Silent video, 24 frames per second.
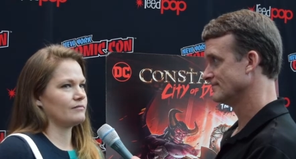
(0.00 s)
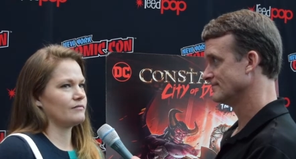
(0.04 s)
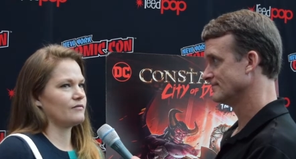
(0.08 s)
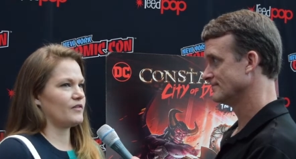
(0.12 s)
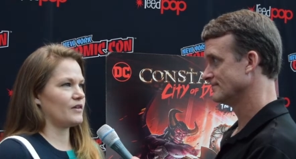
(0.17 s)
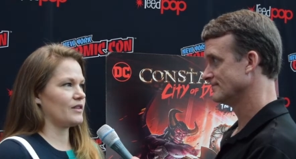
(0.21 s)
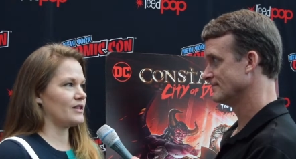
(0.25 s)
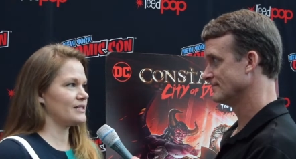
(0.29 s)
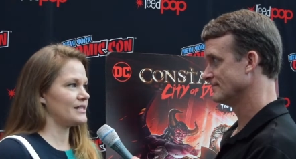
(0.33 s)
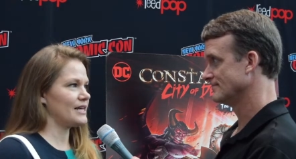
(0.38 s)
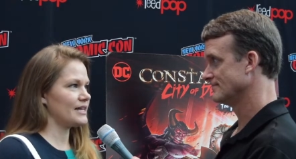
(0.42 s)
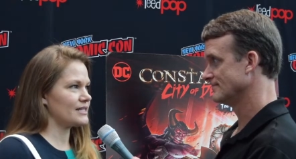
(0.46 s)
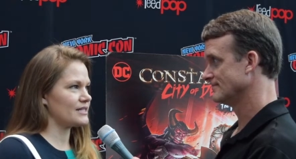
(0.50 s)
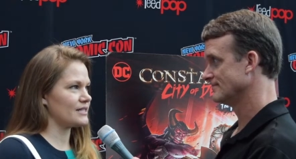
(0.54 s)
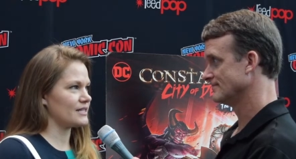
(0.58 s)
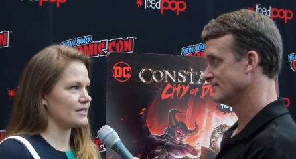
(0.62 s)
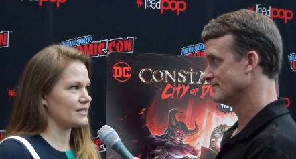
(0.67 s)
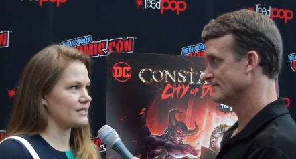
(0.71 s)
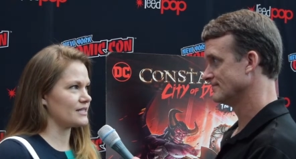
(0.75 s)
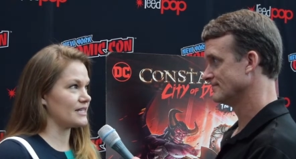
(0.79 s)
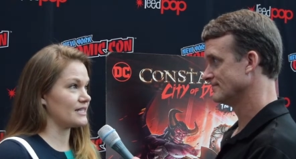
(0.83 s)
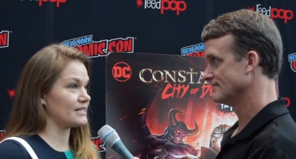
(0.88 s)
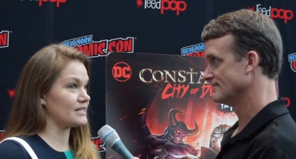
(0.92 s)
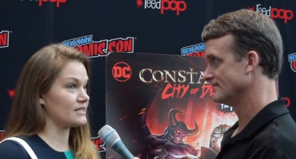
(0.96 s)
Speaker 1: for the
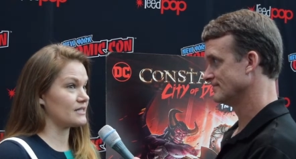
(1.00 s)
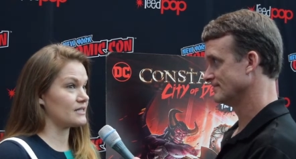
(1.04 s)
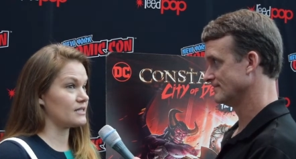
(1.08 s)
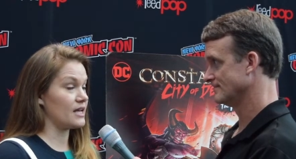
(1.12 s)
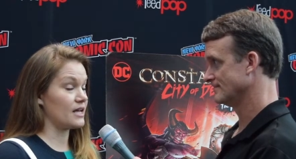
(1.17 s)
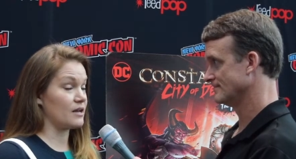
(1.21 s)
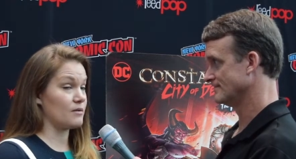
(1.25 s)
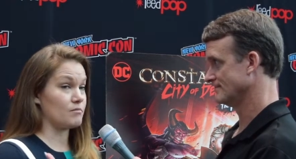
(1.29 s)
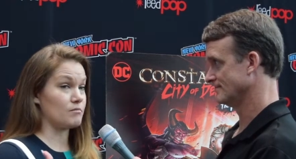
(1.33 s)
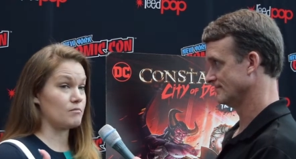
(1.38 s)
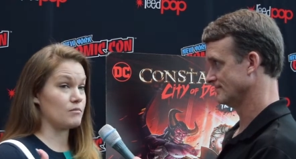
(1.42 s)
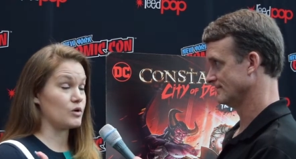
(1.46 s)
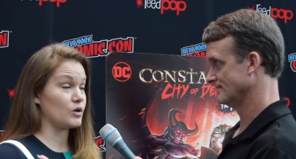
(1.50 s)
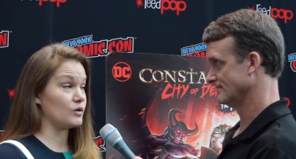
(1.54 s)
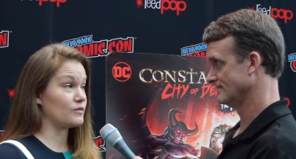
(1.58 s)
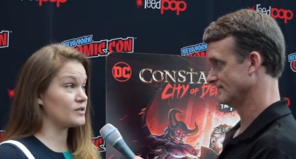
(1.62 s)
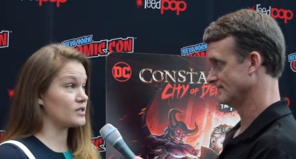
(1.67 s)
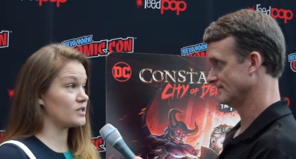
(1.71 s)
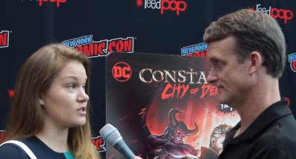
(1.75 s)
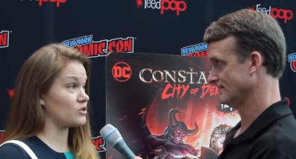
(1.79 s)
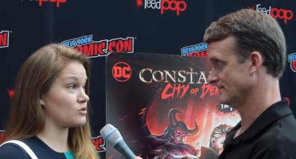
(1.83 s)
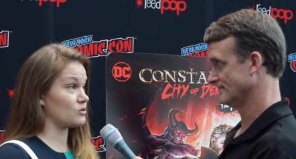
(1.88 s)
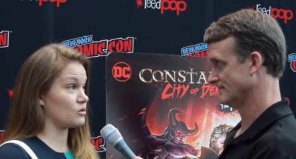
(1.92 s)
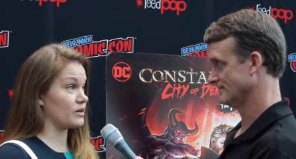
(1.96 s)
sexiness. It it moves
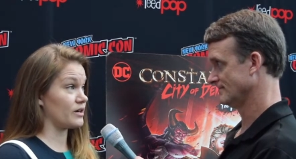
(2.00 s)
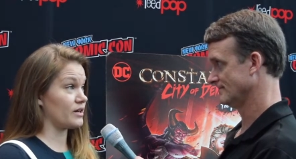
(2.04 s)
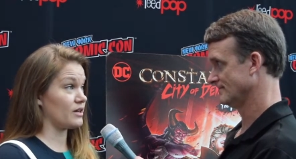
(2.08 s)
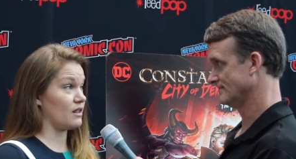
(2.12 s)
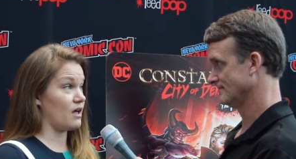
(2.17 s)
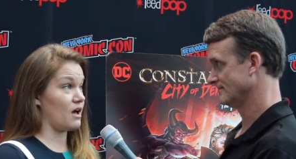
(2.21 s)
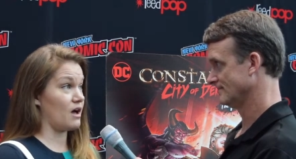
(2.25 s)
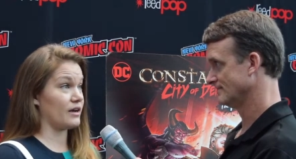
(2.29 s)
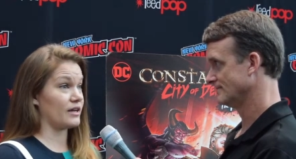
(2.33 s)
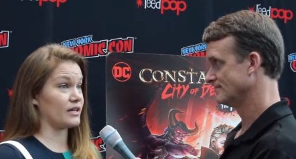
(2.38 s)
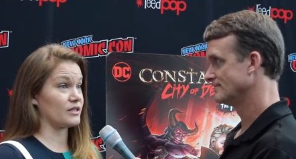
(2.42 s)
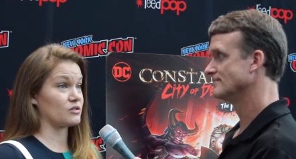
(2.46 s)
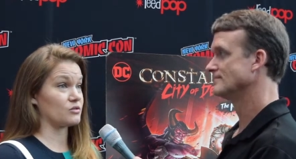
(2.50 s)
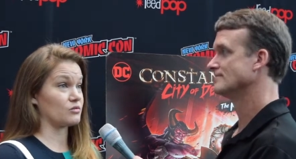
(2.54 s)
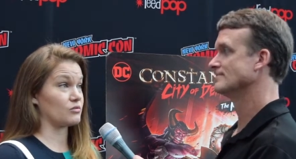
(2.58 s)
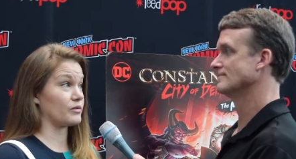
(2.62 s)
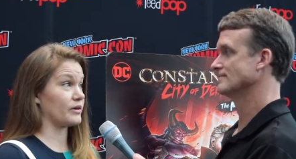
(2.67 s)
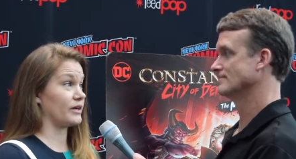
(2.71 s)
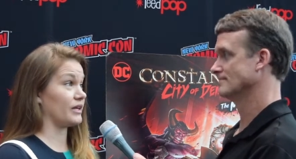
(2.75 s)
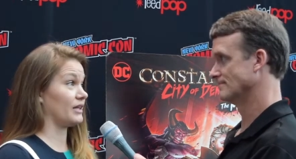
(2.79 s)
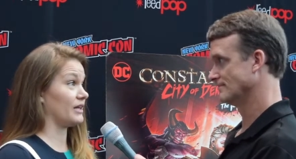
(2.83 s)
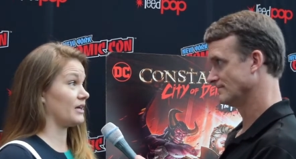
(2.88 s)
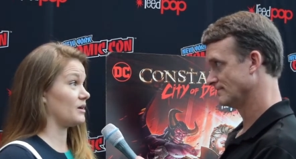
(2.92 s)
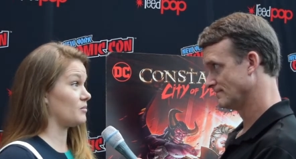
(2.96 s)
the story along. It's
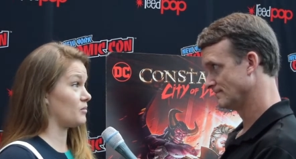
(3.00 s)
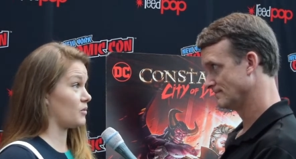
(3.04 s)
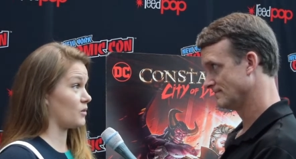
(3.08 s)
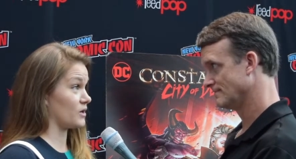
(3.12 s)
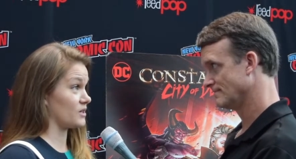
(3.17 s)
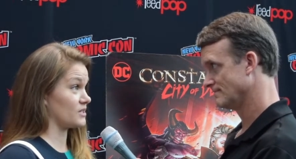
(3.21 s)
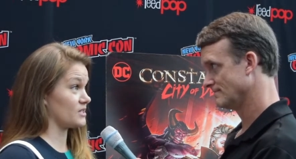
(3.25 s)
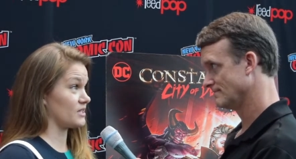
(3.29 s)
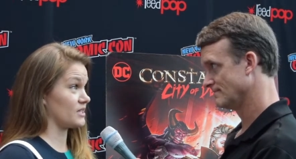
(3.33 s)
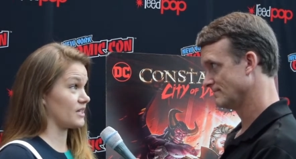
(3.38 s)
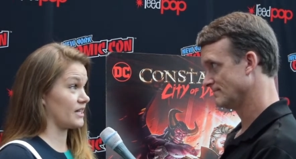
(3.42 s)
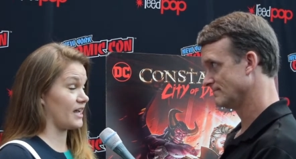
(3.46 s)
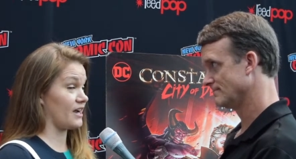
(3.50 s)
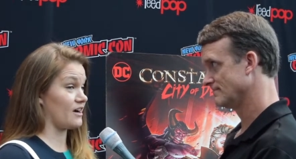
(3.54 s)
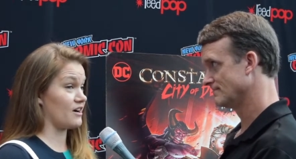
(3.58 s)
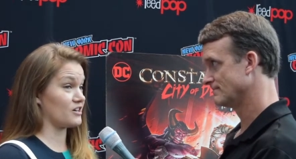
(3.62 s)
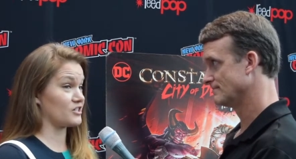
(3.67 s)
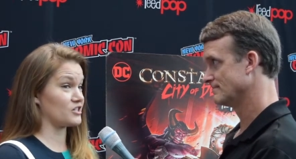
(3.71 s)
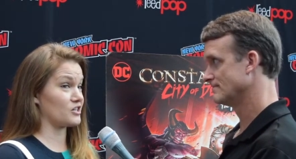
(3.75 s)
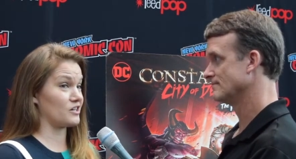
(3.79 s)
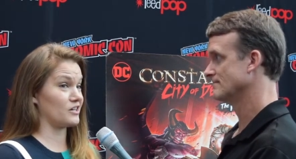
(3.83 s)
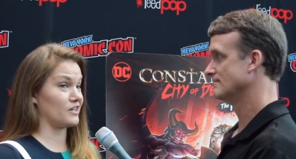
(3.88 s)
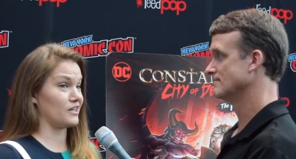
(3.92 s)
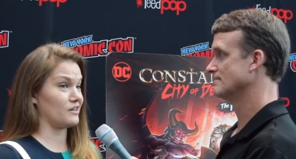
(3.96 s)
really important to the
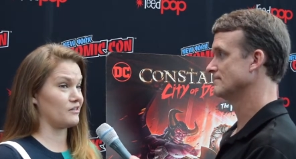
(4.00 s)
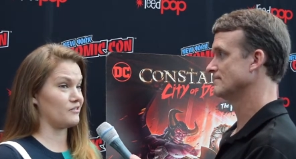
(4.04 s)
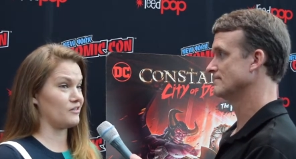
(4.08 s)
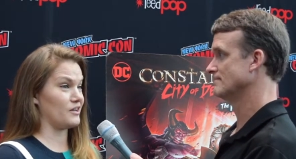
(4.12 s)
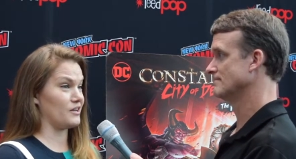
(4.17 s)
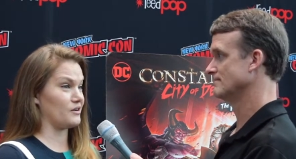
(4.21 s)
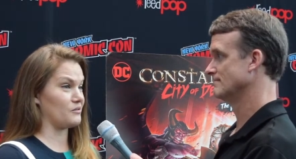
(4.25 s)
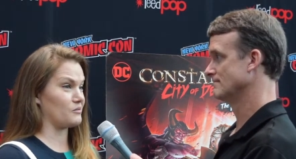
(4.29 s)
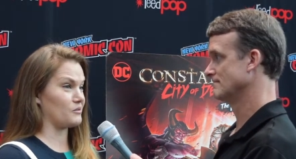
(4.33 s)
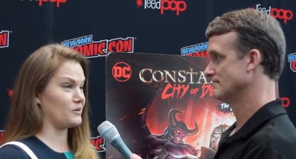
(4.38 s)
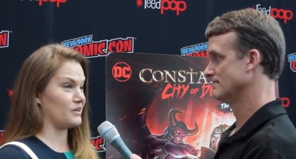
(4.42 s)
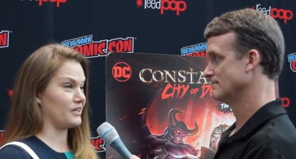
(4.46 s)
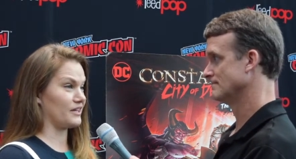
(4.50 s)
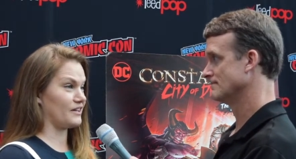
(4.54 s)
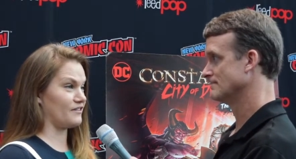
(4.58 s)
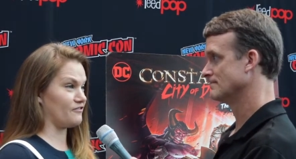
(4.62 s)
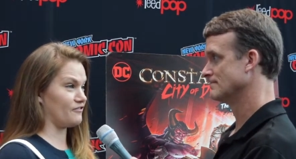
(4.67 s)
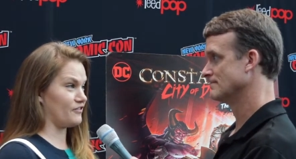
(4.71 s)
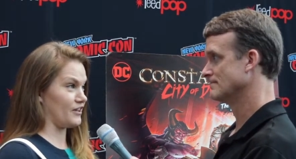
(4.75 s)
character, and it it really